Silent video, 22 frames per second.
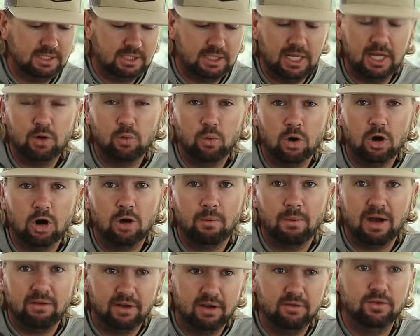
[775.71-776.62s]
stick
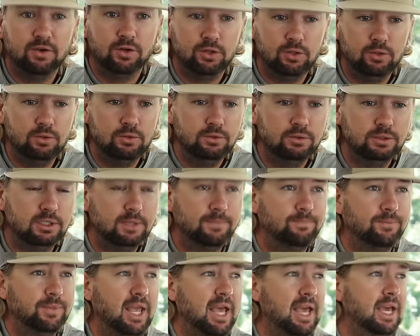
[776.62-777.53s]
worm I've ever used.
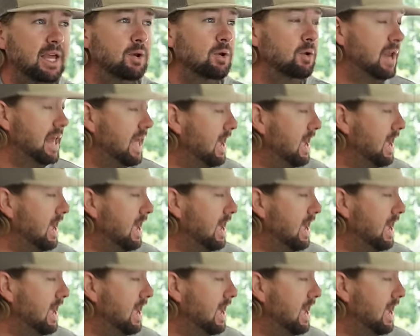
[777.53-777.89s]
And